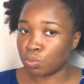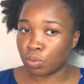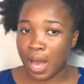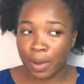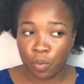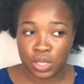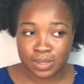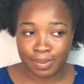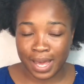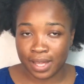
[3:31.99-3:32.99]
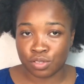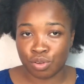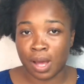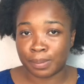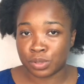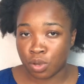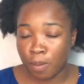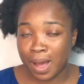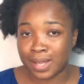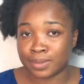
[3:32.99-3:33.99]
I want my hair to absorb
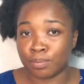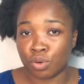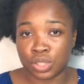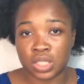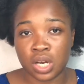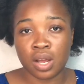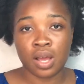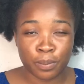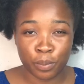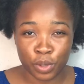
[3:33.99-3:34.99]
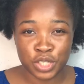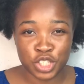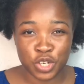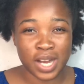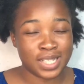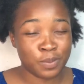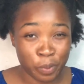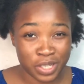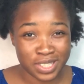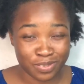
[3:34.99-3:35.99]
as much moisture as
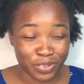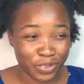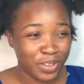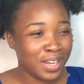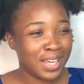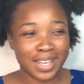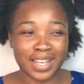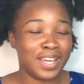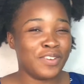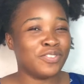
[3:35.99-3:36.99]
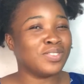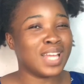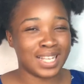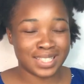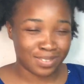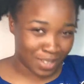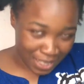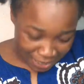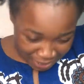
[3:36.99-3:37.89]
possible, if that is making